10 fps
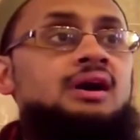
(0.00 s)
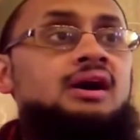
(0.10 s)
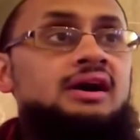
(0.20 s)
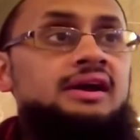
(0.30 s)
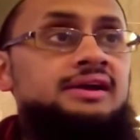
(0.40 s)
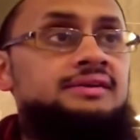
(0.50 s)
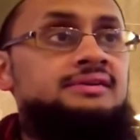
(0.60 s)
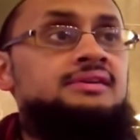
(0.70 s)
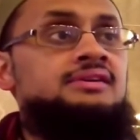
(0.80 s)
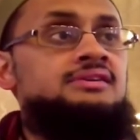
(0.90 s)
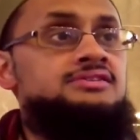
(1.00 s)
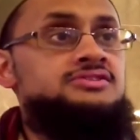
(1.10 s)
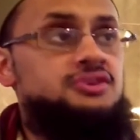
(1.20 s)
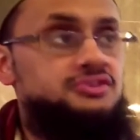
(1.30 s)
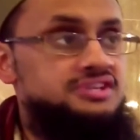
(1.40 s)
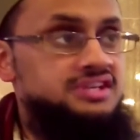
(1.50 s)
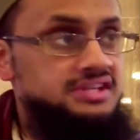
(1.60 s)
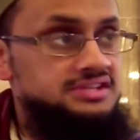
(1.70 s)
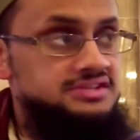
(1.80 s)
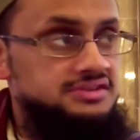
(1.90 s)
I,
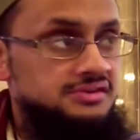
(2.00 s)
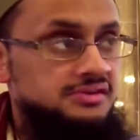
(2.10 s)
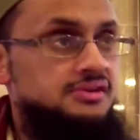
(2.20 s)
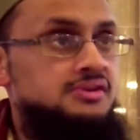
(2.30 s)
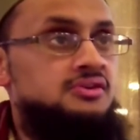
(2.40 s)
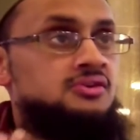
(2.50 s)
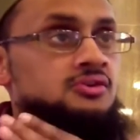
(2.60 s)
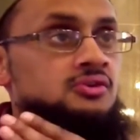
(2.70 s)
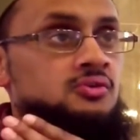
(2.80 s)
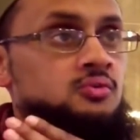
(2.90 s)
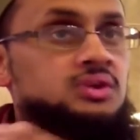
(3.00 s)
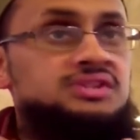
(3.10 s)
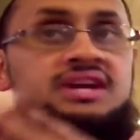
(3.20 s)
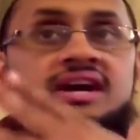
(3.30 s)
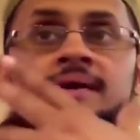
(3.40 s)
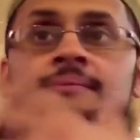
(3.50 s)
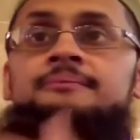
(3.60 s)
Socrates, will die.